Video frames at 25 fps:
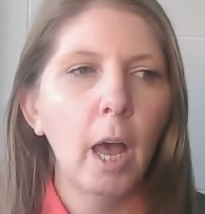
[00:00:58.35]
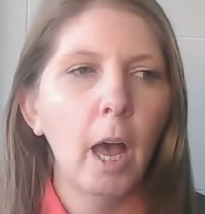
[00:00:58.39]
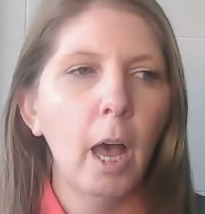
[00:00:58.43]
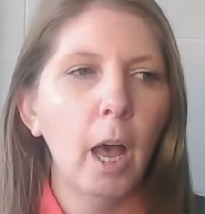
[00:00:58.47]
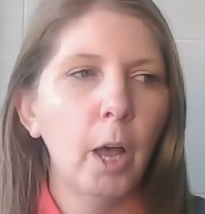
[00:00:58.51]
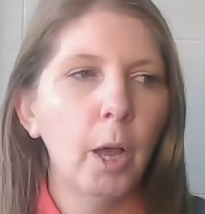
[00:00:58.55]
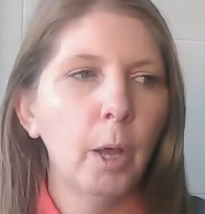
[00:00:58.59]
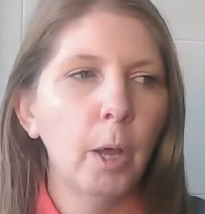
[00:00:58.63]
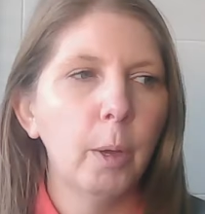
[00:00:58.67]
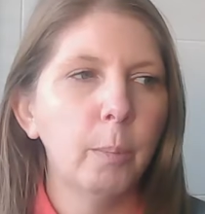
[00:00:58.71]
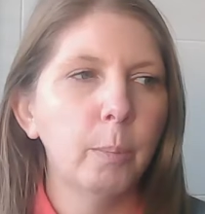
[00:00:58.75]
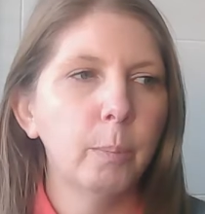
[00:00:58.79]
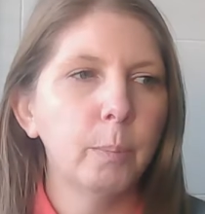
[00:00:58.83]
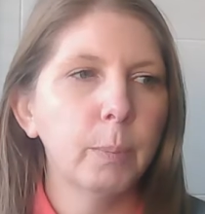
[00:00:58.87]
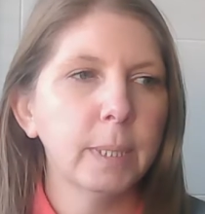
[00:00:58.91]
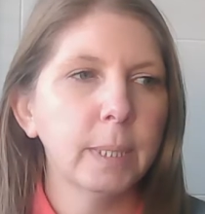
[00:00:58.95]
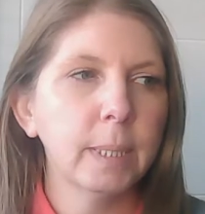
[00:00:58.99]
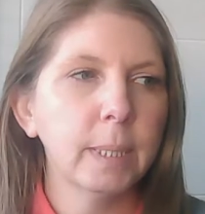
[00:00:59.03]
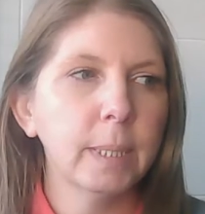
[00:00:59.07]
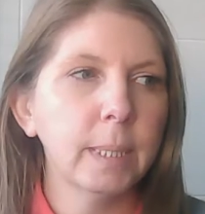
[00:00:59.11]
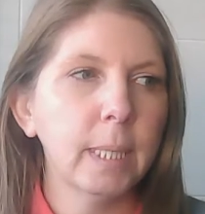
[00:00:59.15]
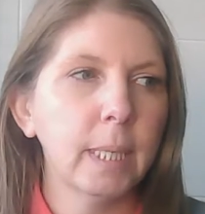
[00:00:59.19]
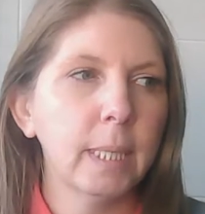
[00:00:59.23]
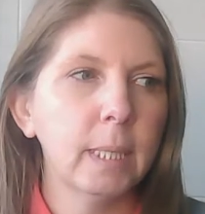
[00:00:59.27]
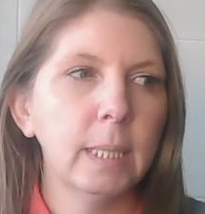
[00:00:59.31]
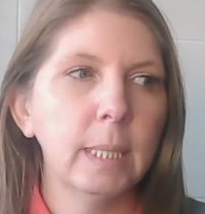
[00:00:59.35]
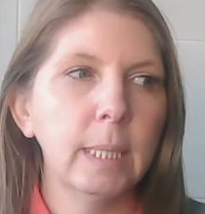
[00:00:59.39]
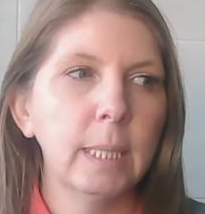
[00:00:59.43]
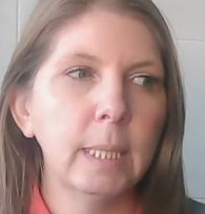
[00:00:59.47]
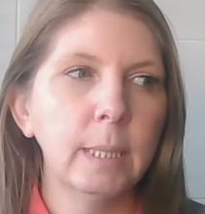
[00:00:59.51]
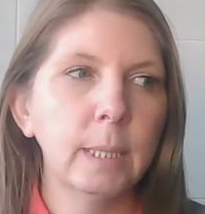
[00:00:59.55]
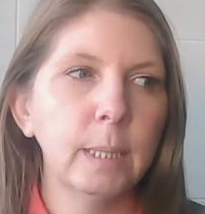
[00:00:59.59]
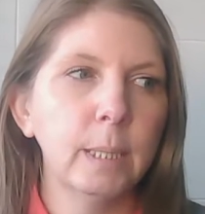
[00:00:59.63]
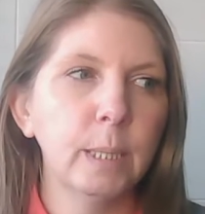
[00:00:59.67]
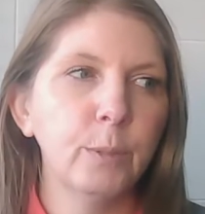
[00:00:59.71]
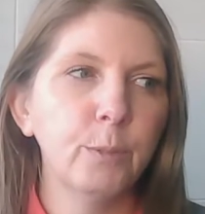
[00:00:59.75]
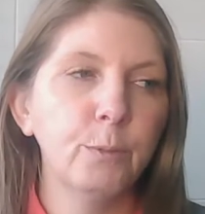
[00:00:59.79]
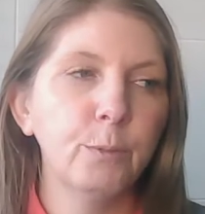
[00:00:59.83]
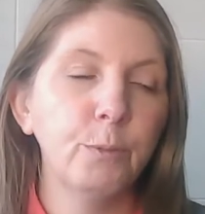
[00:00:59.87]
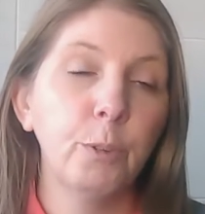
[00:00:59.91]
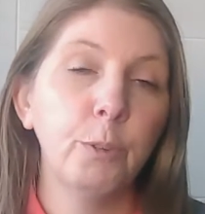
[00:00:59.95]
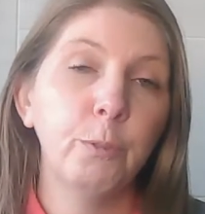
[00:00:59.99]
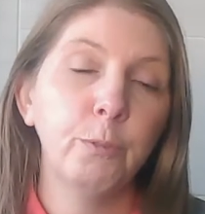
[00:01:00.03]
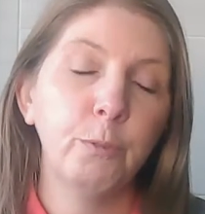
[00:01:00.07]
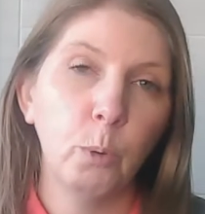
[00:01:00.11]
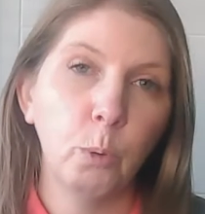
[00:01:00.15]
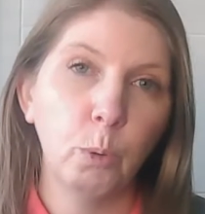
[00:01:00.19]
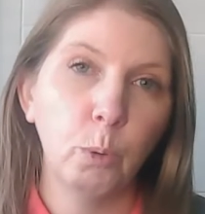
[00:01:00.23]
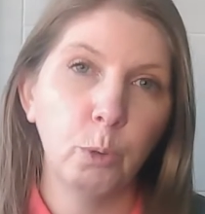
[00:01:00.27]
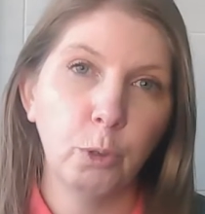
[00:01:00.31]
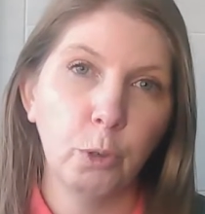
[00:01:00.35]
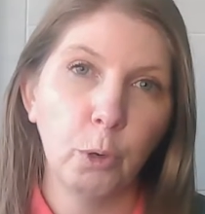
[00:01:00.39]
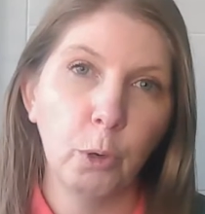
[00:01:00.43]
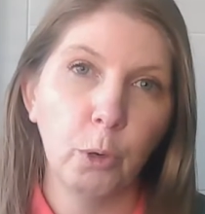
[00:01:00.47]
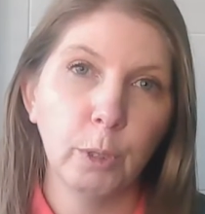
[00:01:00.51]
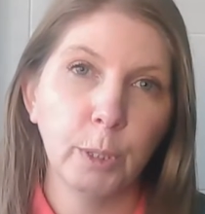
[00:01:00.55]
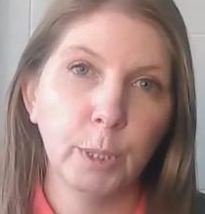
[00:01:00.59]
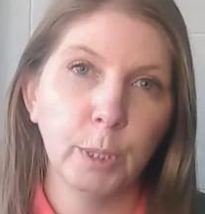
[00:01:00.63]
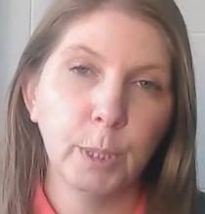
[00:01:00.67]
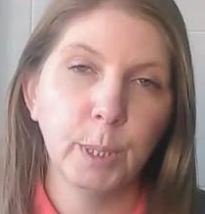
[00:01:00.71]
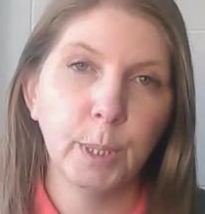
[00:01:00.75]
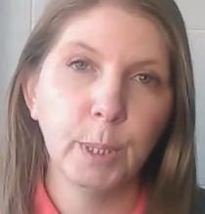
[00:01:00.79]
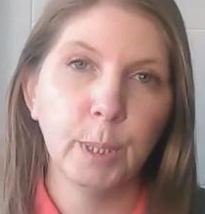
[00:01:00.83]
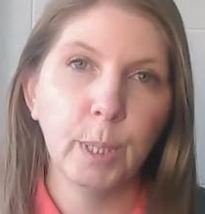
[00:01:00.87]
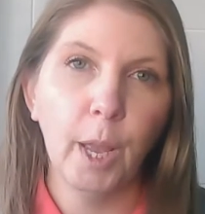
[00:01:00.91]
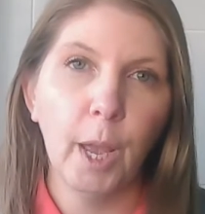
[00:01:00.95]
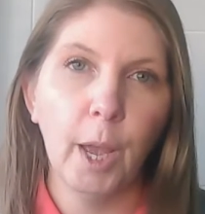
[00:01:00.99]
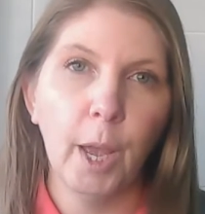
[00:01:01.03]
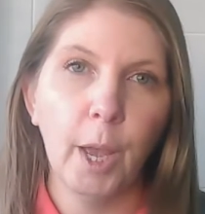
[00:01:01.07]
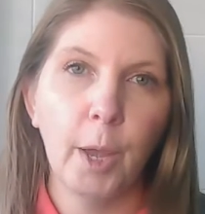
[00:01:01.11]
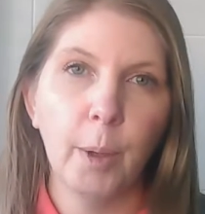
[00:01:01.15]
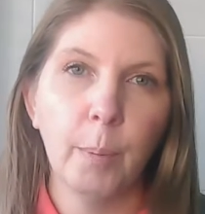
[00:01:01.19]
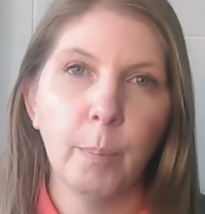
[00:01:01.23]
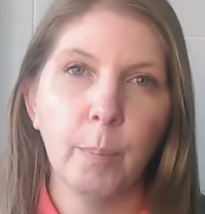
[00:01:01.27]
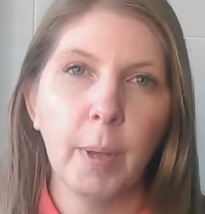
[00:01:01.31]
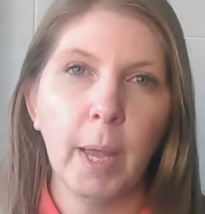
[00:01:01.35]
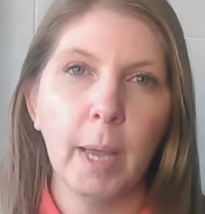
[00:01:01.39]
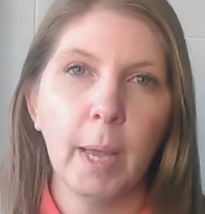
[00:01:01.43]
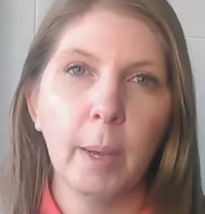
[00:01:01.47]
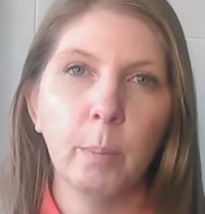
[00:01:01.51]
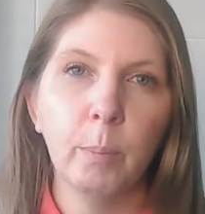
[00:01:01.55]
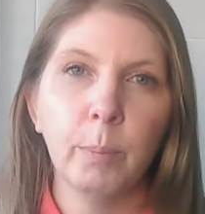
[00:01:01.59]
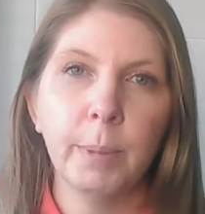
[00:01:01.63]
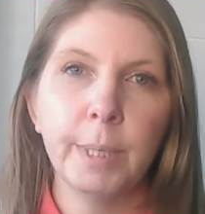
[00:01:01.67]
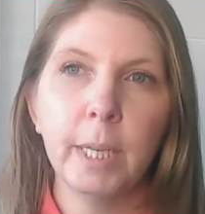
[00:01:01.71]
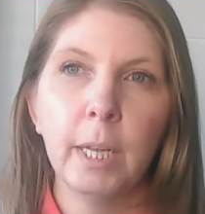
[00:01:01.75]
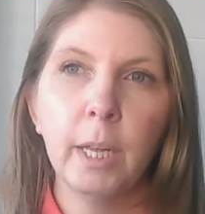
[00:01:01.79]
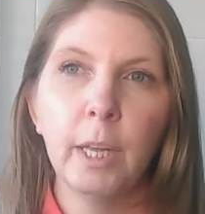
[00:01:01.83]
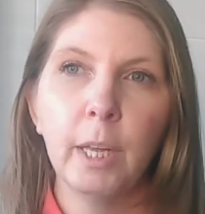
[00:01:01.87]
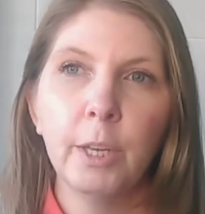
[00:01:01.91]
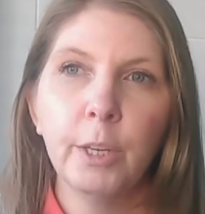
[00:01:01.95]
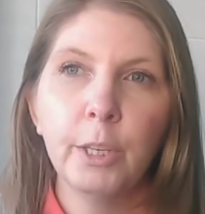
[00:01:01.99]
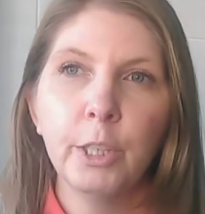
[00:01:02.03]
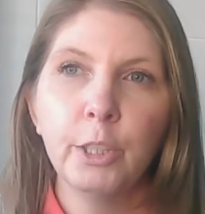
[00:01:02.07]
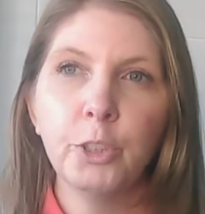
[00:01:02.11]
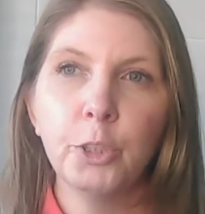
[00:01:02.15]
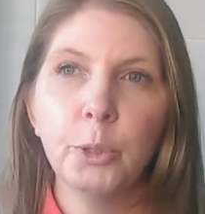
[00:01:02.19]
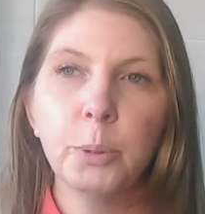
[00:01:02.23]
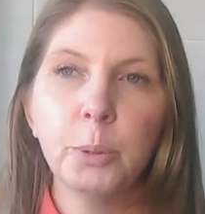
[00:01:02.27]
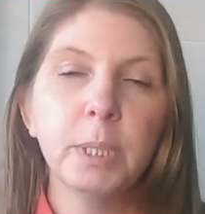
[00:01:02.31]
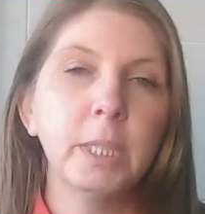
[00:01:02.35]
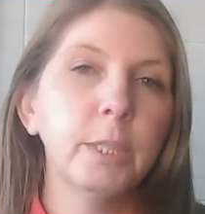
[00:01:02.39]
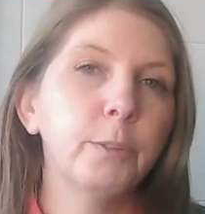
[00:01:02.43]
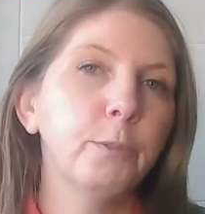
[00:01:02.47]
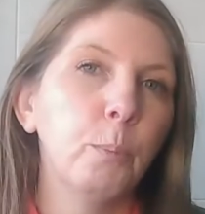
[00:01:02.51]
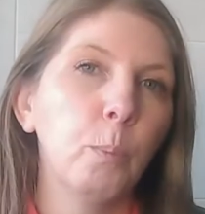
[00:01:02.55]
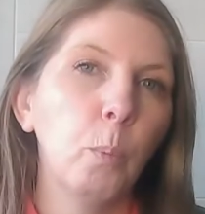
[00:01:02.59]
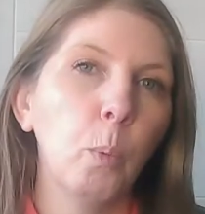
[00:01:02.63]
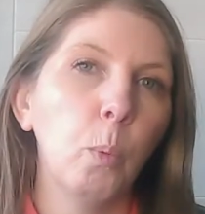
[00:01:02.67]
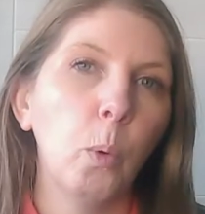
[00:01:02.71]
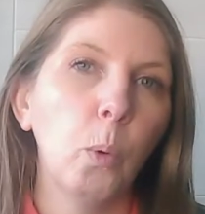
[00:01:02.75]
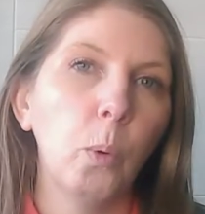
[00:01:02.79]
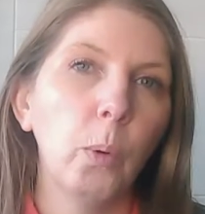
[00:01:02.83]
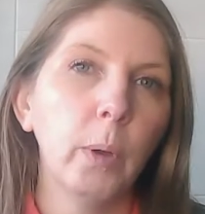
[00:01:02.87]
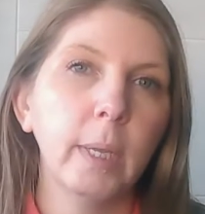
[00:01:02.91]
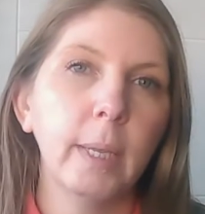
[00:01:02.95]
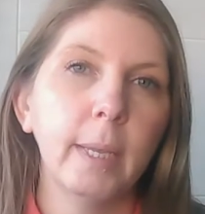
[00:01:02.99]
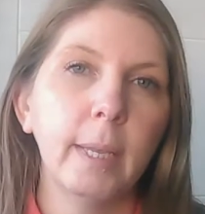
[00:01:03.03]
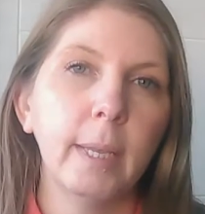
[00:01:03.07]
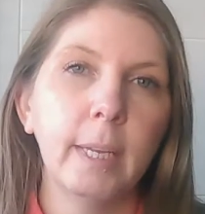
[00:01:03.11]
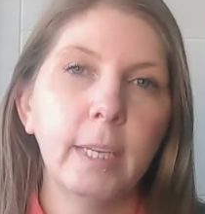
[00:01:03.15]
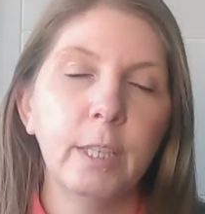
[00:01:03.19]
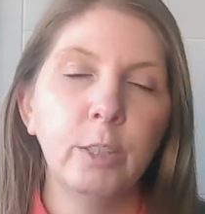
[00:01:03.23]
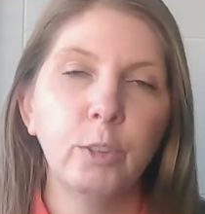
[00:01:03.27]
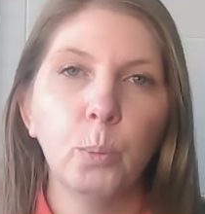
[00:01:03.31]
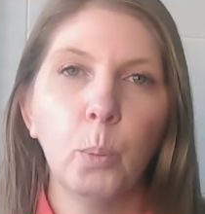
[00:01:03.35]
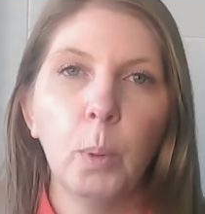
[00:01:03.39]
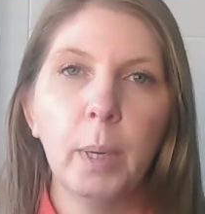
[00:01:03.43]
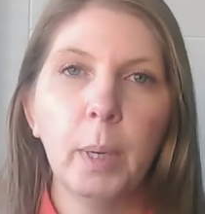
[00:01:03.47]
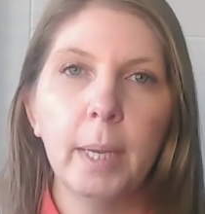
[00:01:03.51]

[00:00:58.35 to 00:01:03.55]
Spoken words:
As I say, it's for four dogs, and we do a different walk each